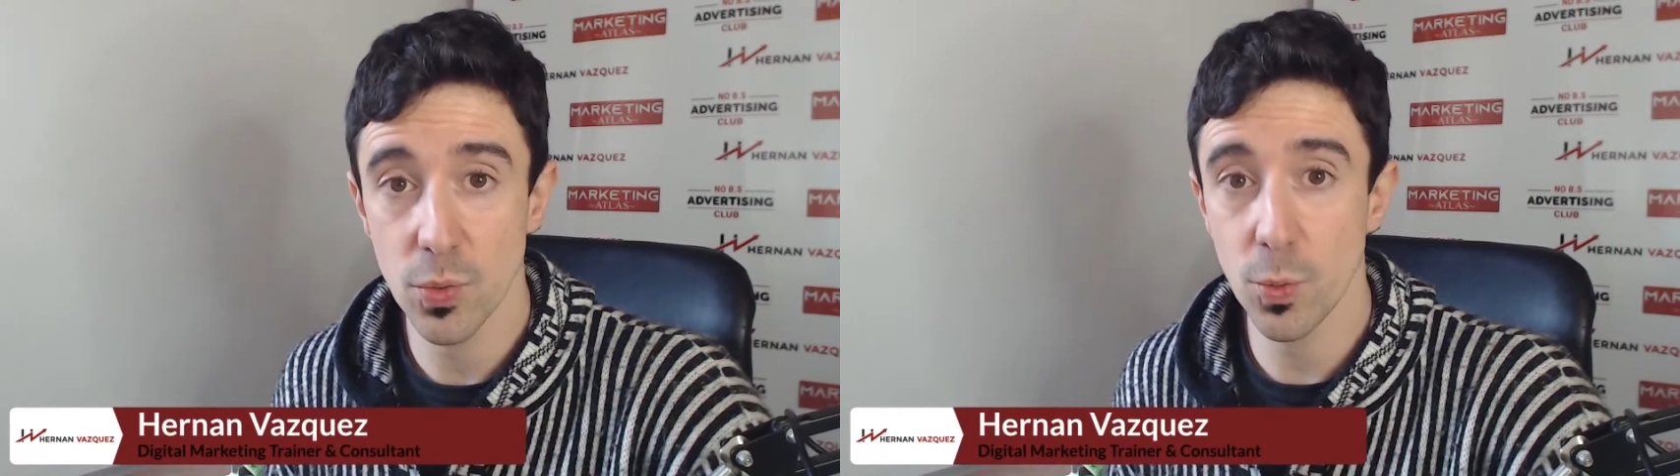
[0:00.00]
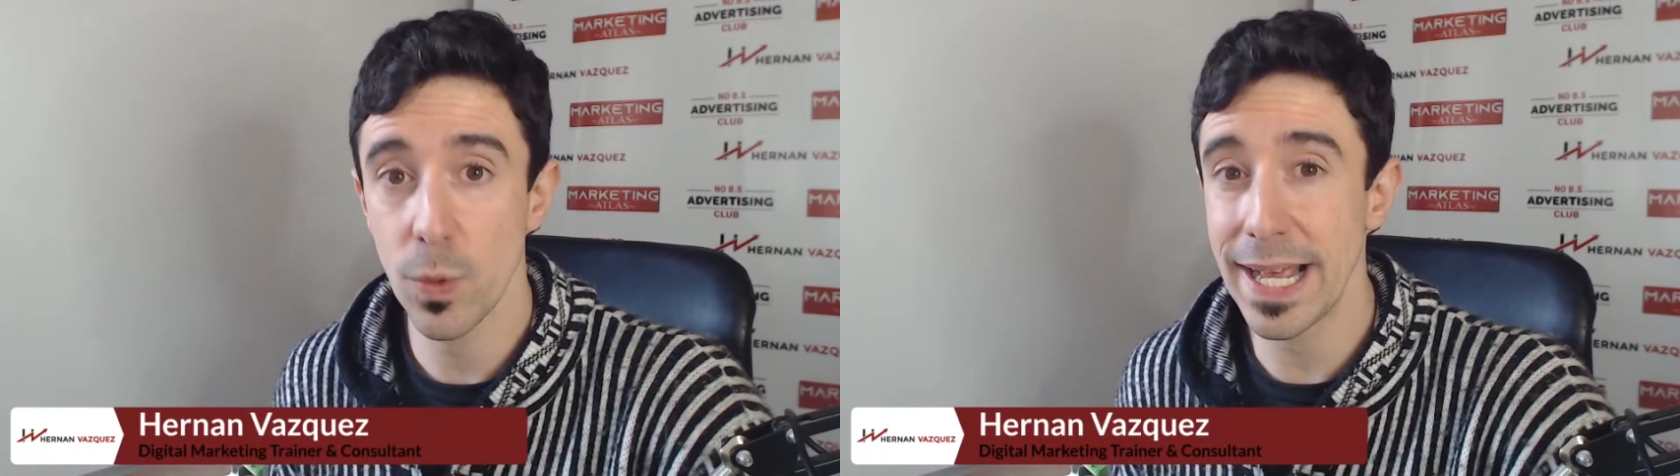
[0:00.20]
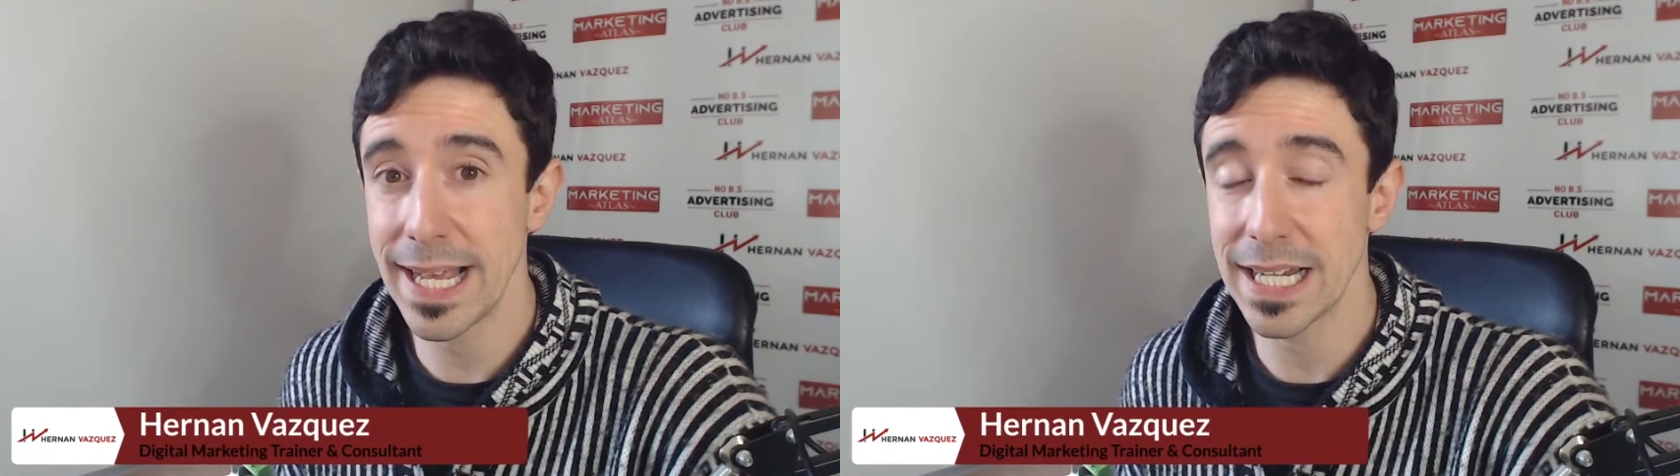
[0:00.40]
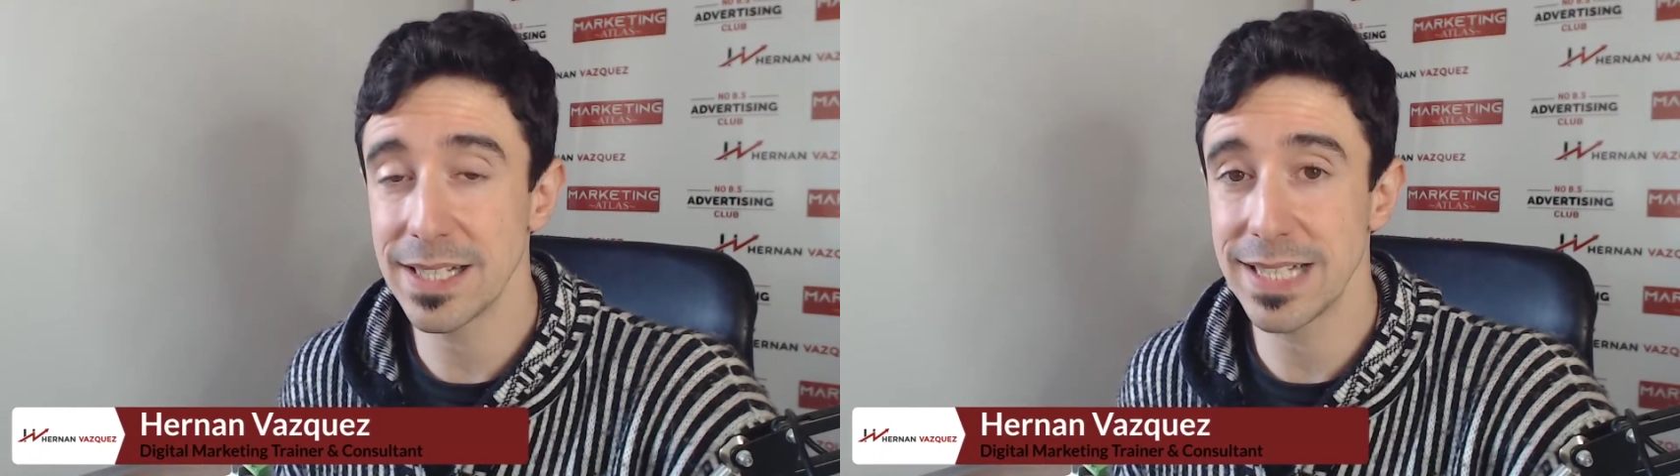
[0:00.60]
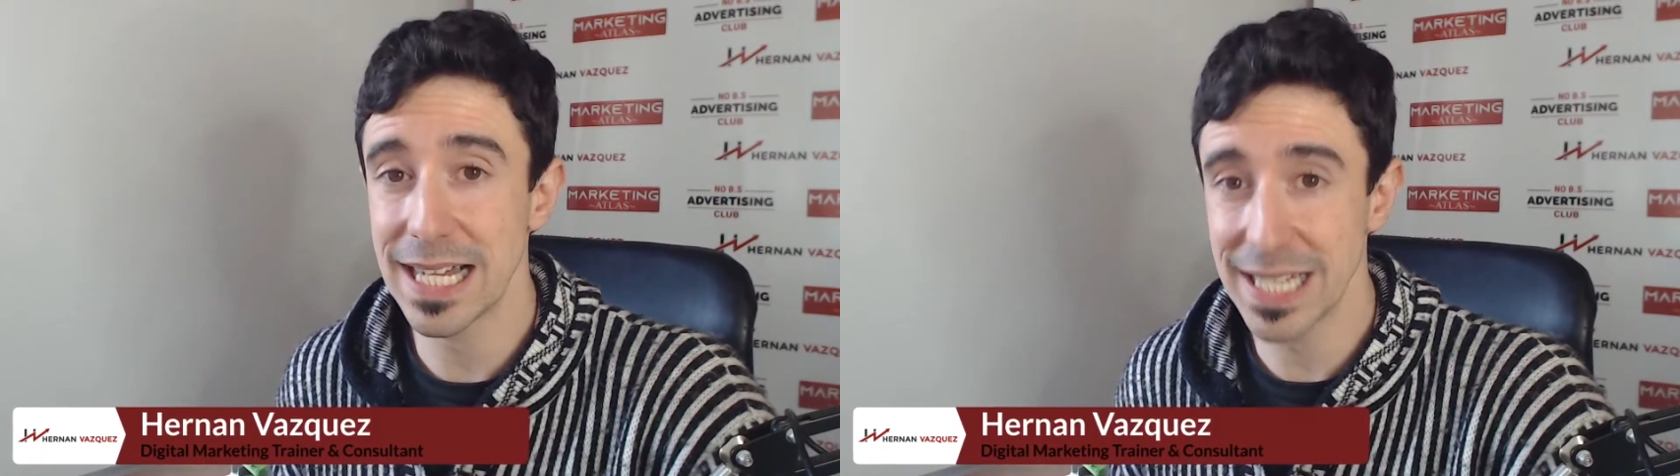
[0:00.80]

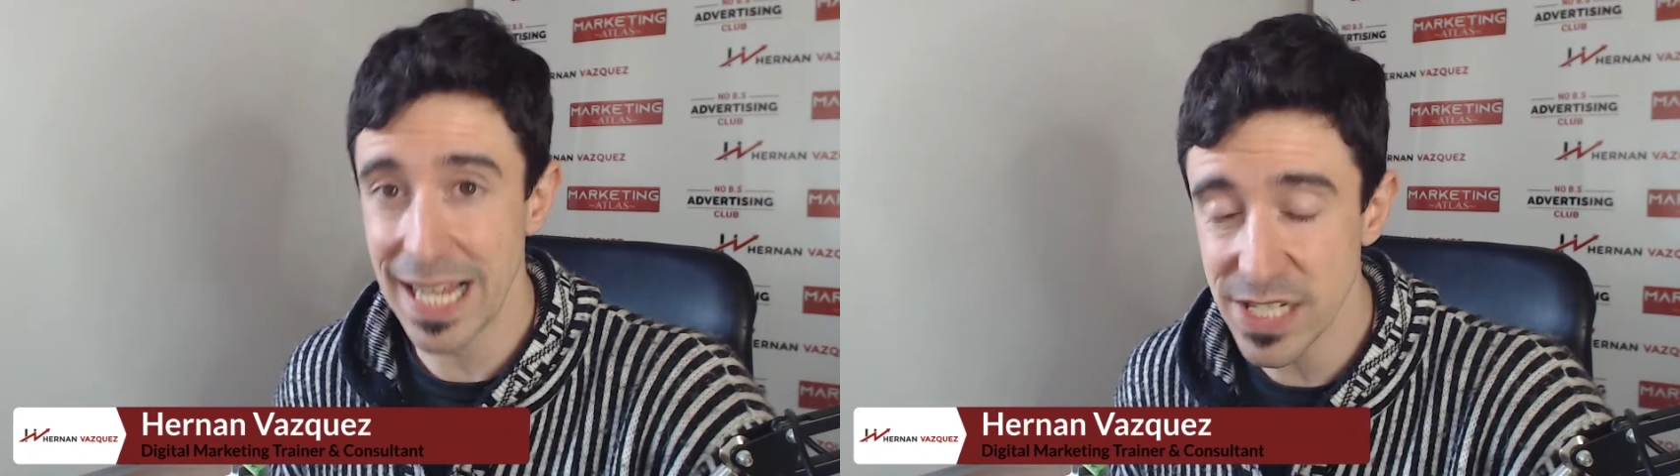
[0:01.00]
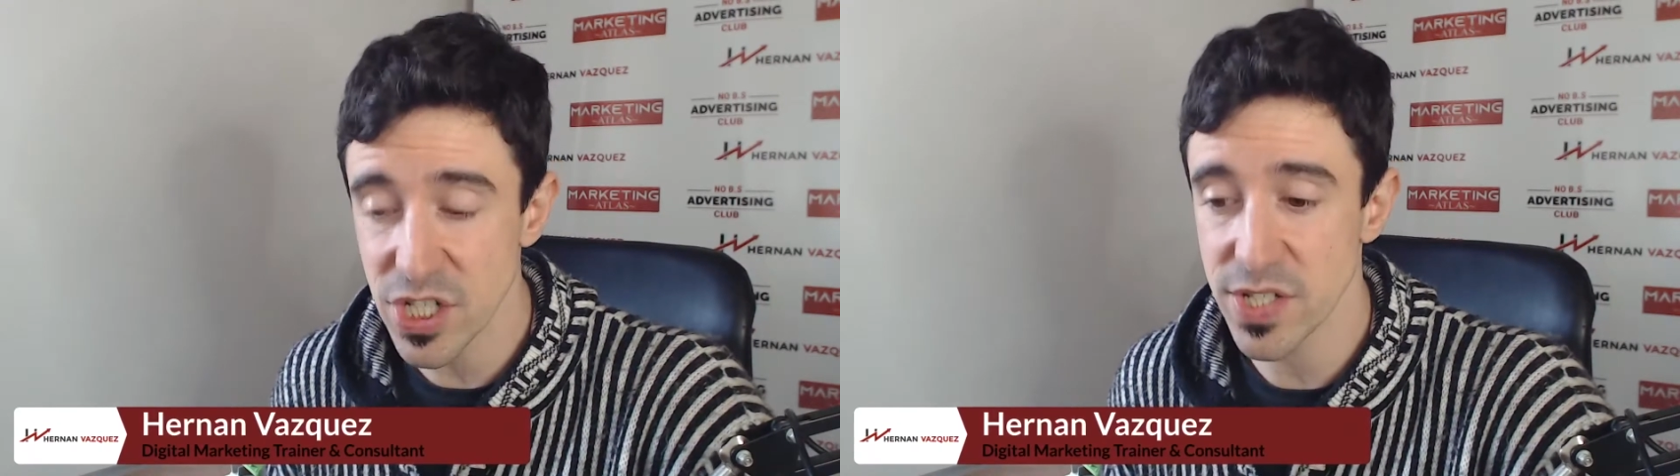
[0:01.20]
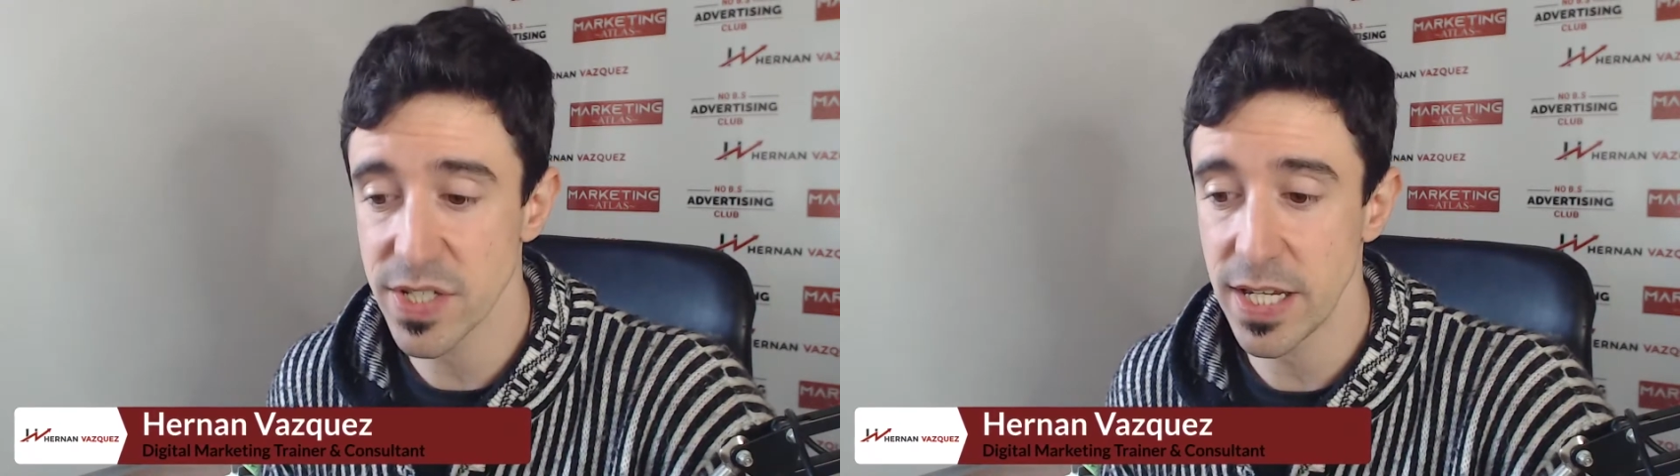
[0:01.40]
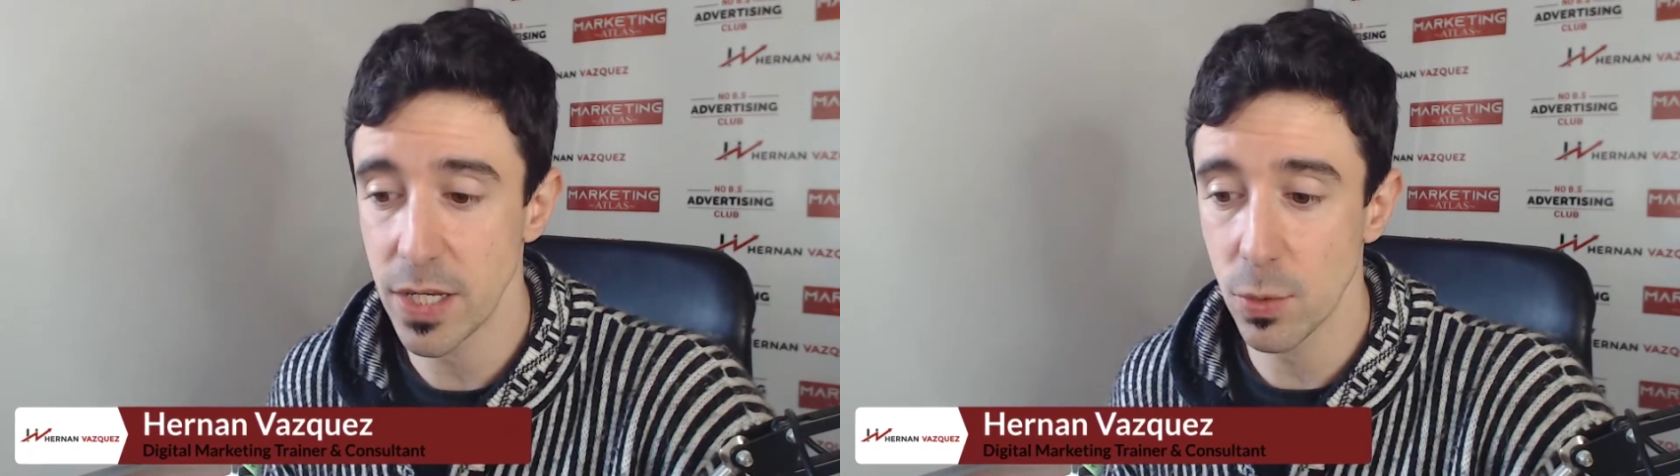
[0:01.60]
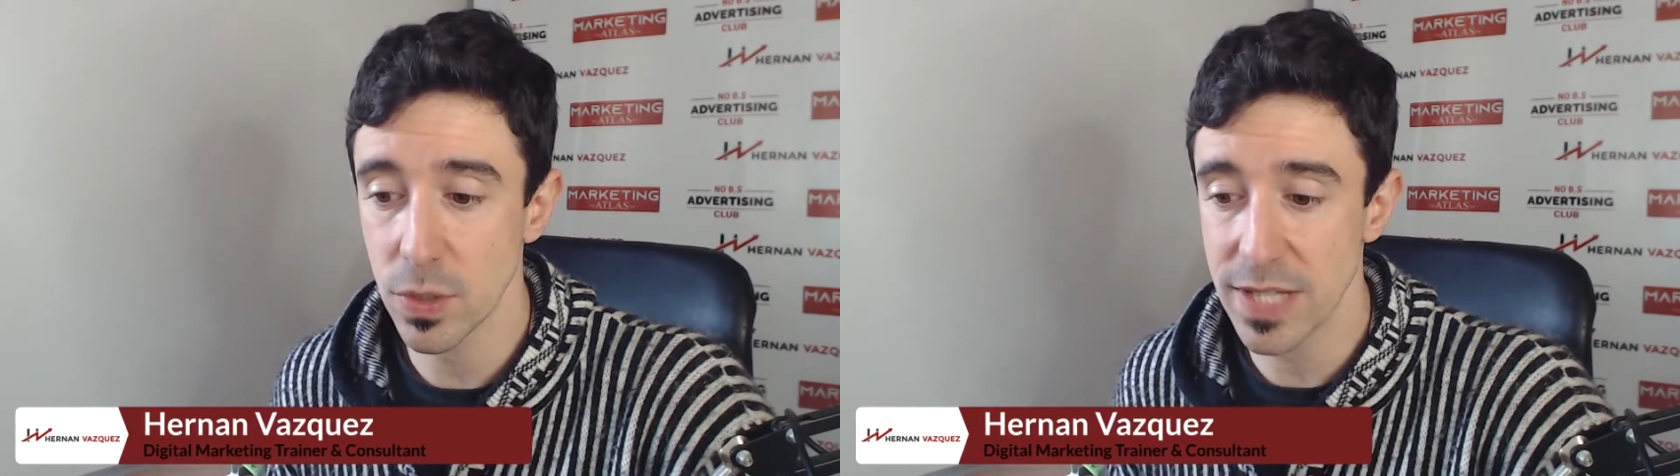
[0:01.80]
with that agency
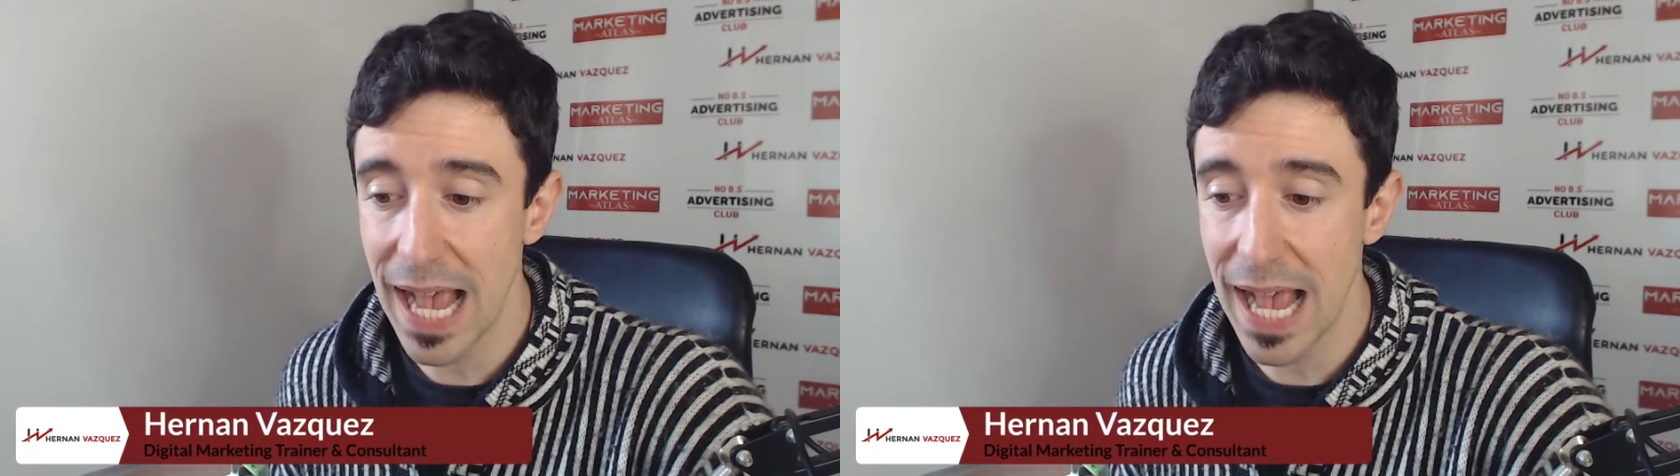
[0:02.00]
was